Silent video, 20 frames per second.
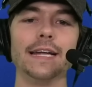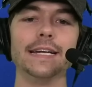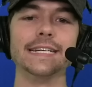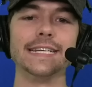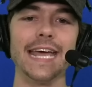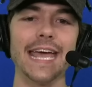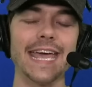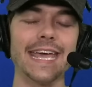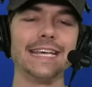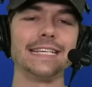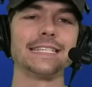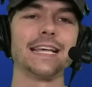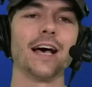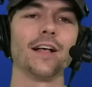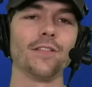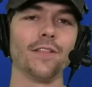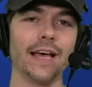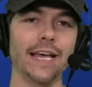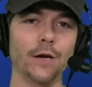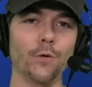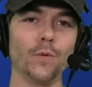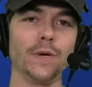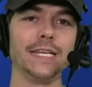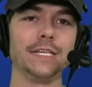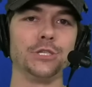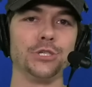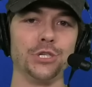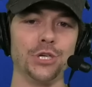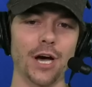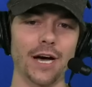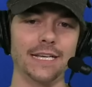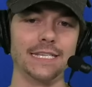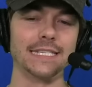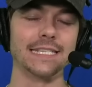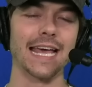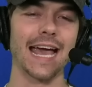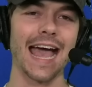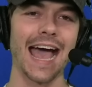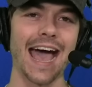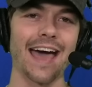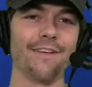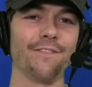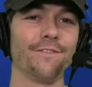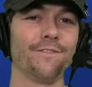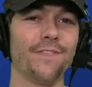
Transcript: days like we just had.